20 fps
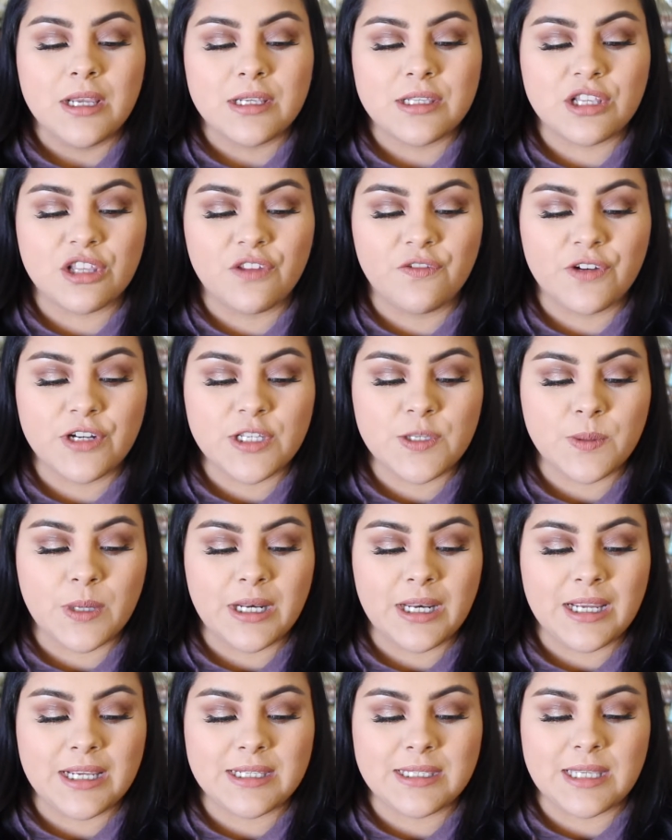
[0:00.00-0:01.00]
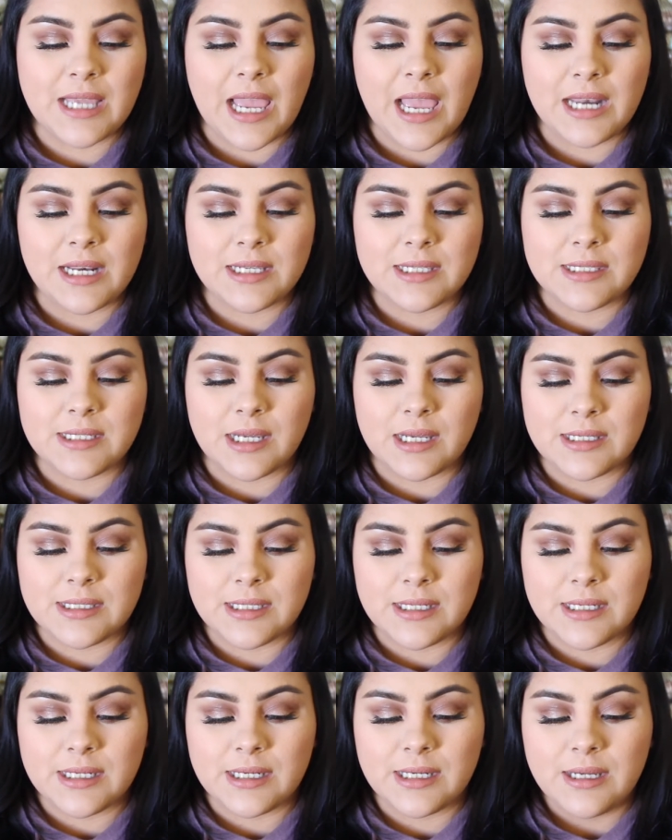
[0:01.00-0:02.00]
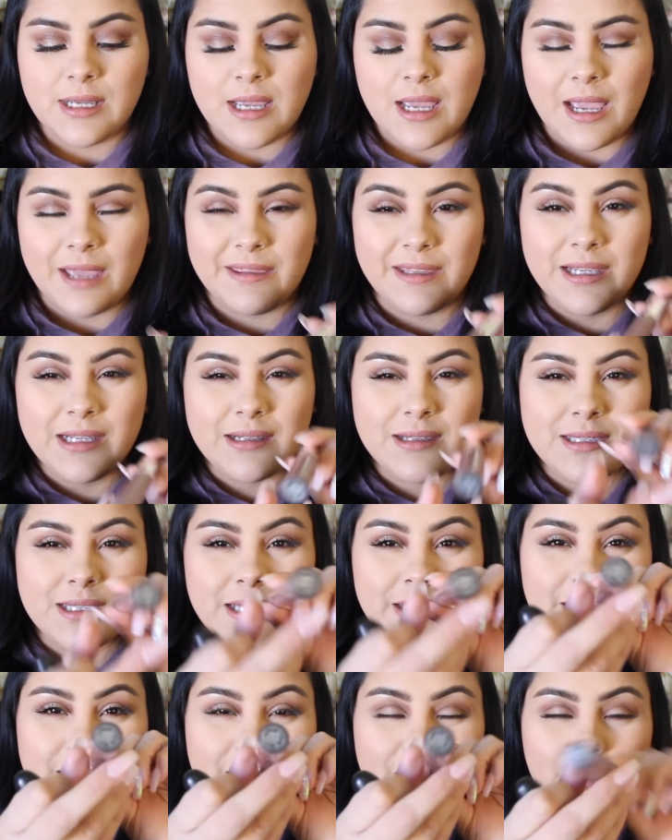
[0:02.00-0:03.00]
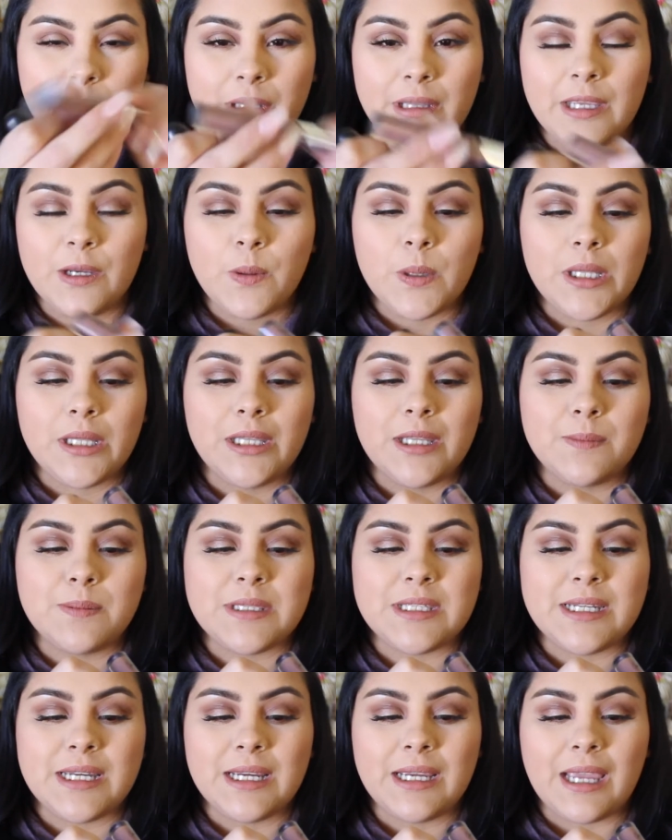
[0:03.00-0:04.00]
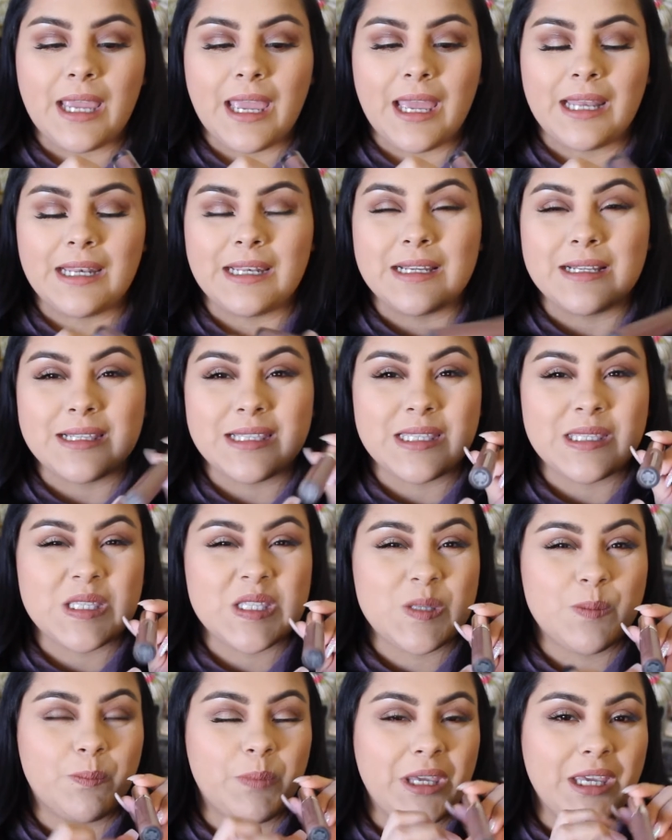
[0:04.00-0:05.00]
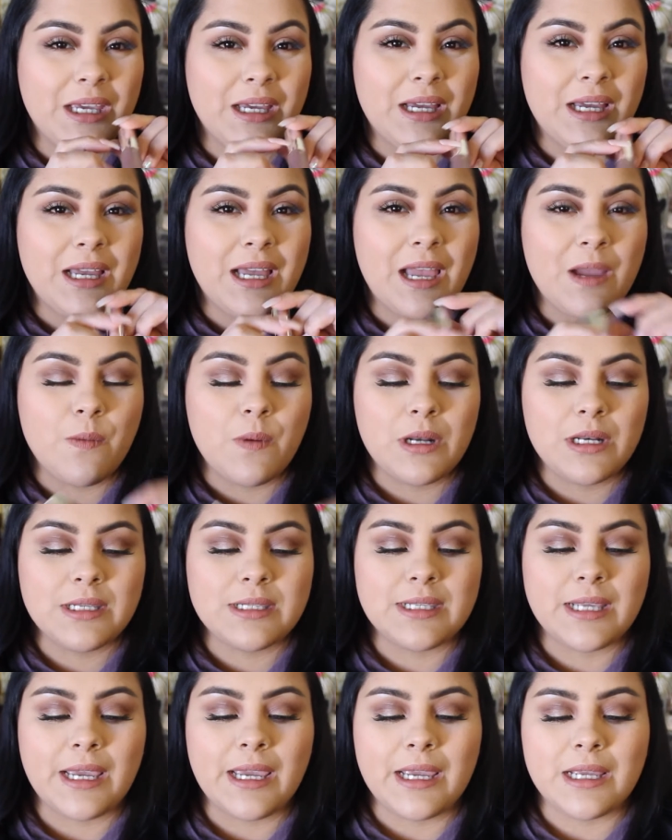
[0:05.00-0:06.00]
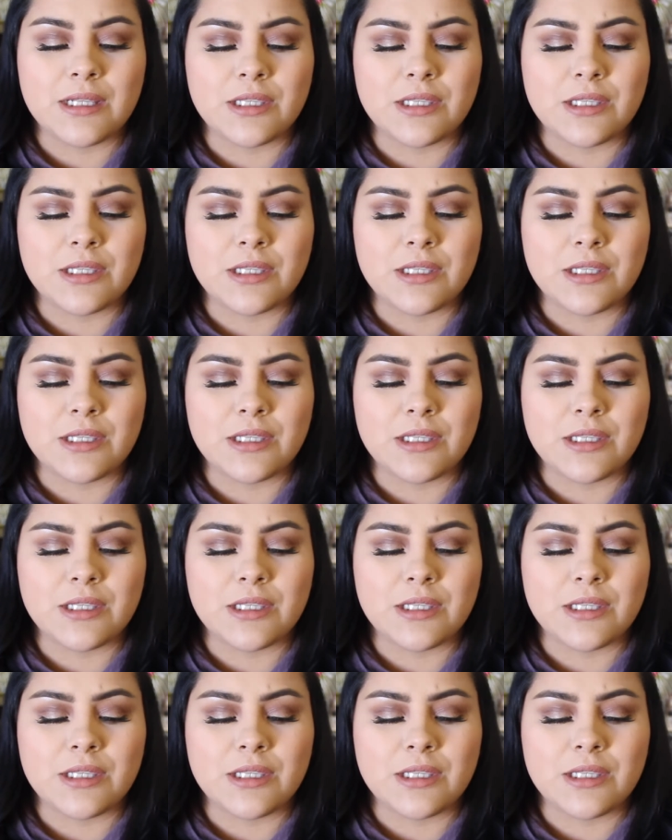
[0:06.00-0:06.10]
So the first one is the Anastasia, I think it's the liquid lipstick and Spia, I want to say.